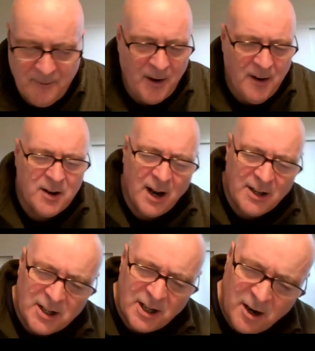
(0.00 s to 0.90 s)
And very
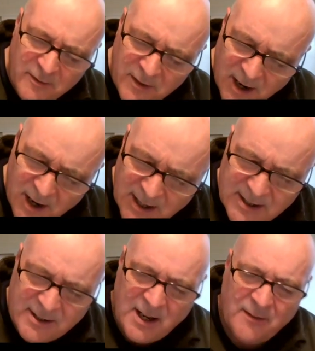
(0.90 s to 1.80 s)
gradually, over the
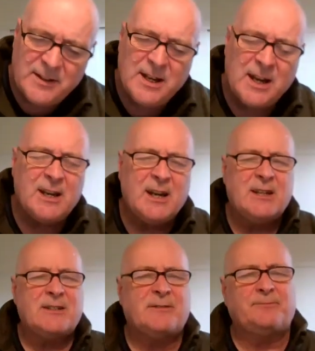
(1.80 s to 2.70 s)
last 7
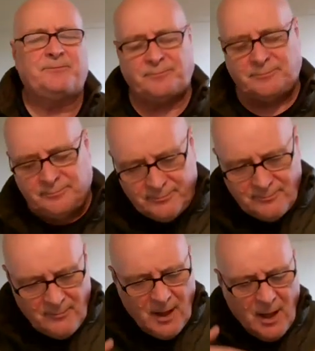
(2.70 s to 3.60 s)
decades,
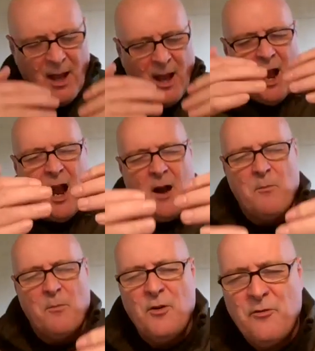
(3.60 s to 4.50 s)

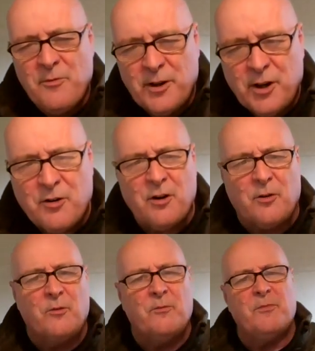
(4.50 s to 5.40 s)
our movement
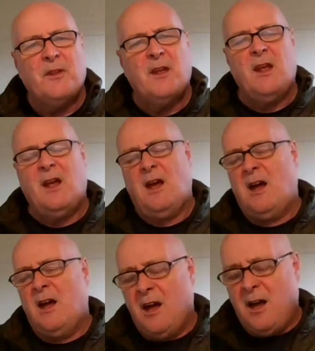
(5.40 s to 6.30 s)
grew.
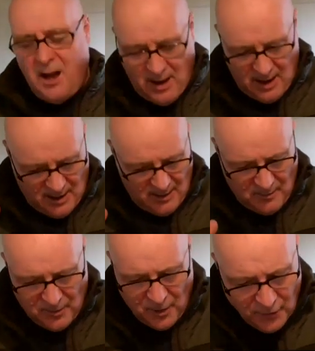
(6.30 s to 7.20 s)

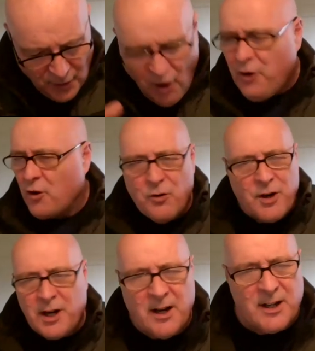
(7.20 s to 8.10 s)
Not an
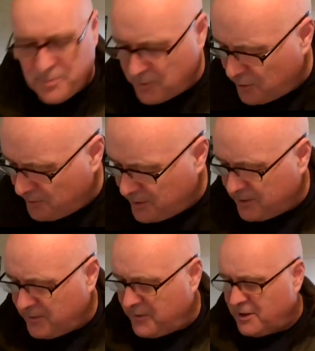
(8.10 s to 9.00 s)
organized
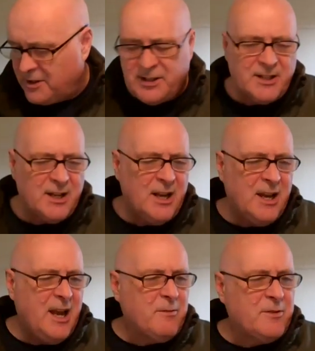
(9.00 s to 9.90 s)
movement at first.
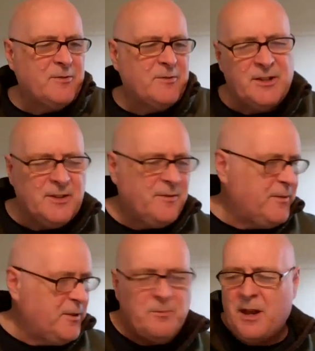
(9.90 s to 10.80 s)
It was just a
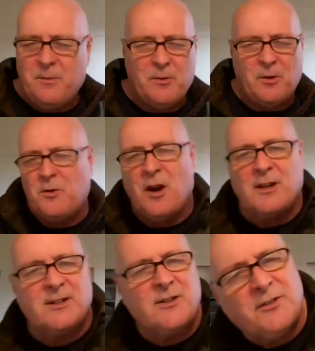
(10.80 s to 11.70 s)
few people who
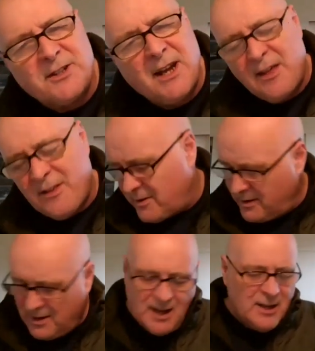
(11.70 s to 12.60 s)
got together
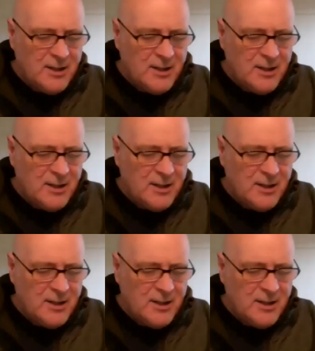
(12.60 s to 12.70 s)
and